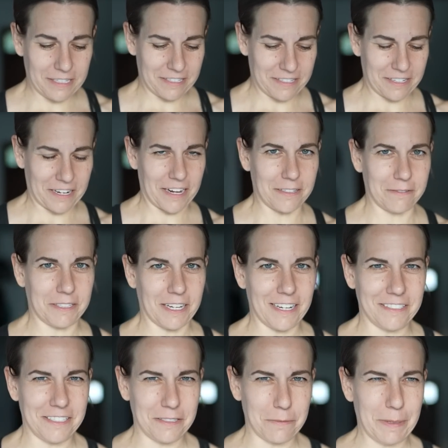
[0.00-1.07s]
this kind of
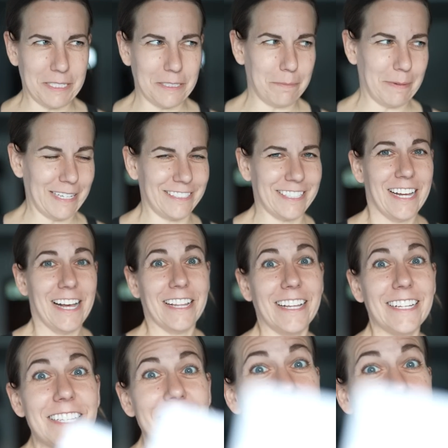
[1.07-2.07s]
science is opinion-based, let's